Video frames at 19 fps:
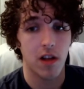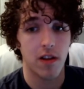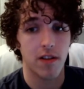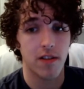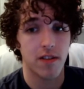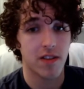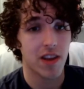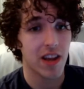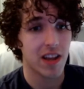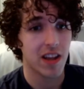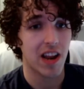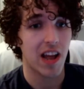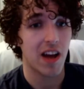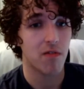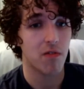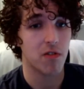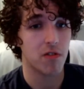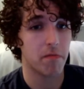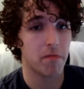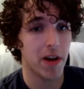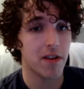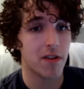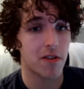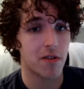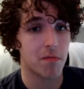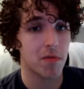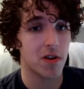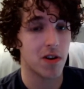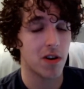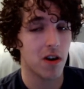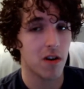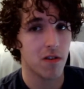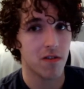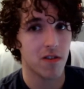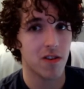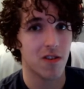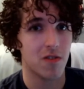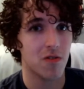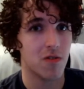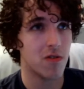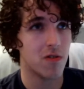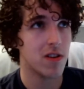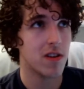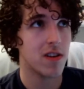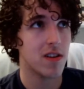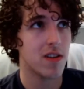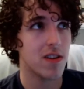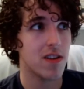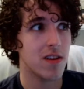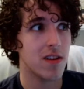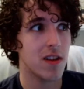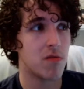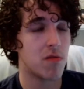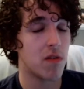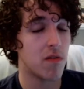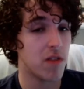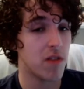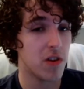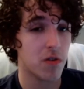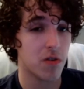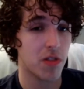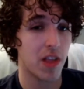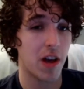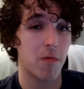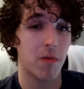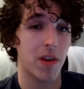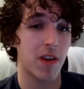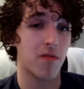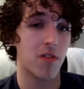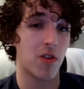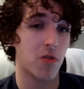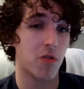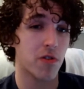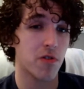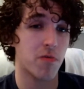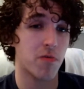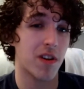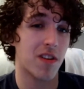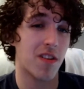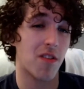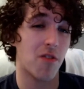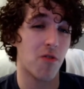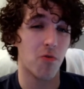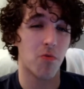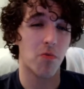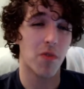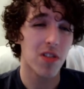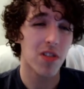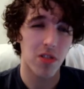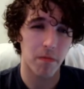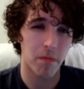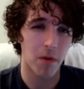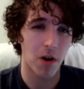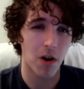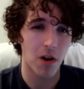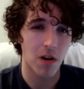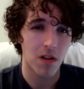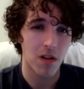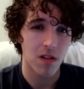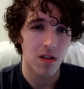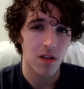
Second half was better, but also it revealed that we have no clue what to do with the ball.